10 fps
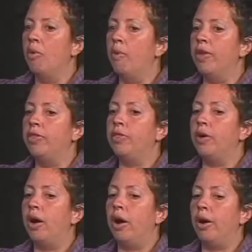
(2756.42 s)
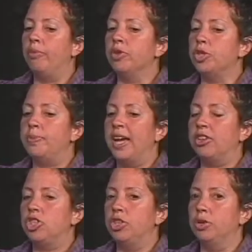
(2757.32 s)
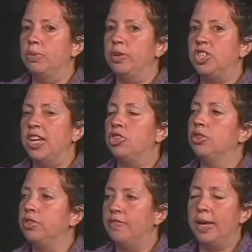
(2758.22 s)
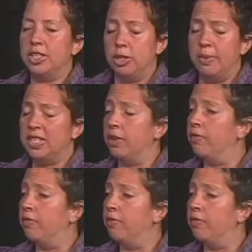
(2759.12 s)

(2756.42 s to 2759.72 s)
with respect to potential domestic